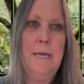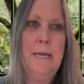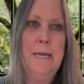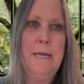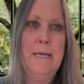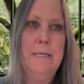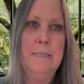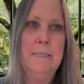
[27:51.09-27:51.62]

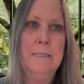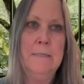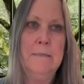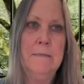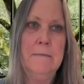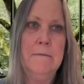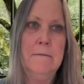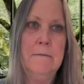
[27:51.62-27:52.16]
And
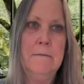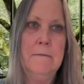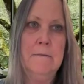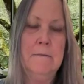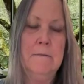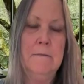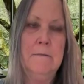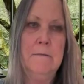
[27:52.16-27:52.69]

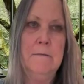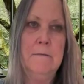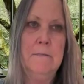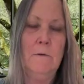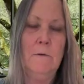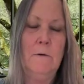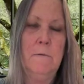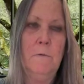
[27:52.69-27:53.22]

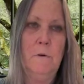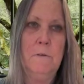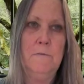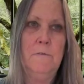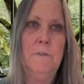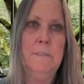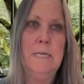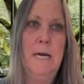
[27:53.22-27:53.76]
so I worked
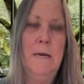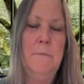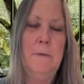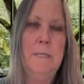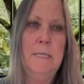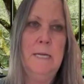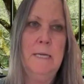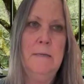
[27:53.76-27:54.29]
full time
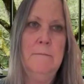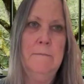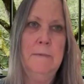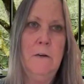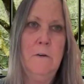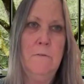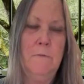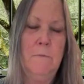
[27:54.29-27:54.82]
and then I
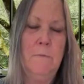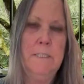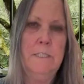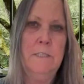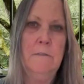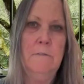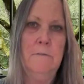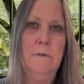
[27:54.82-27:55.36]
cared for my
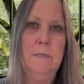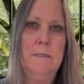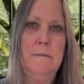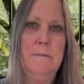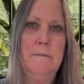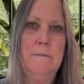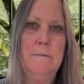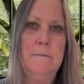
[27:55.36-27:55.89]
children